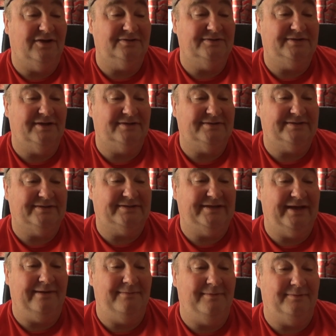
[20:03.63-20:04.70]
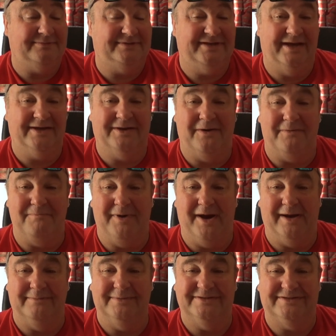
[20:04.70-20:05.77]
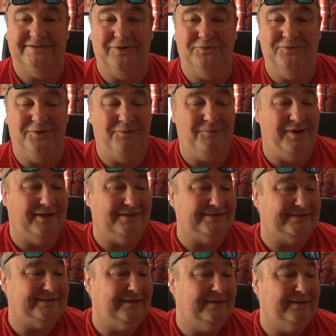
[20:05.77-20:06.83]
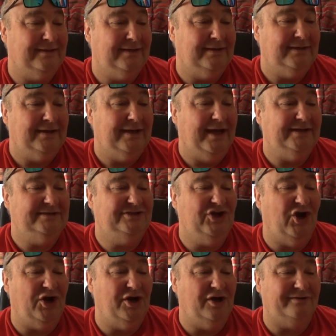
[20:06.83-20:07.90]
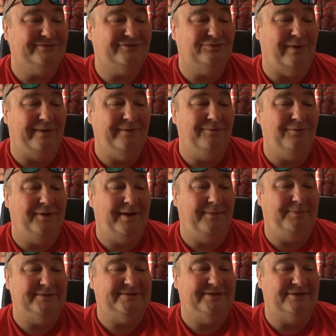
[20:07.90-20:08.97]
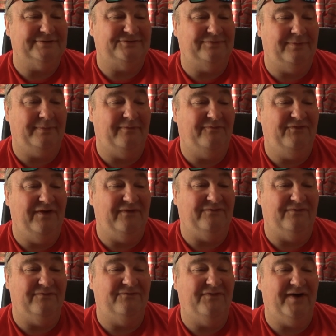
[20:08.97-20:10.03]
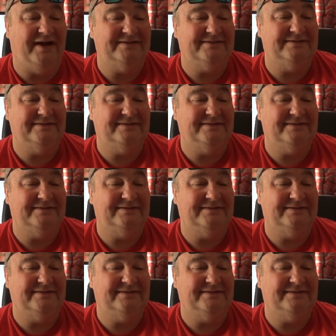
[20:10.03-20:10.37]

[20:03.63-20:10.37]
Don Johnson team up take on Miami's Underworld. Enjoy all 21 episodes from the fifth and final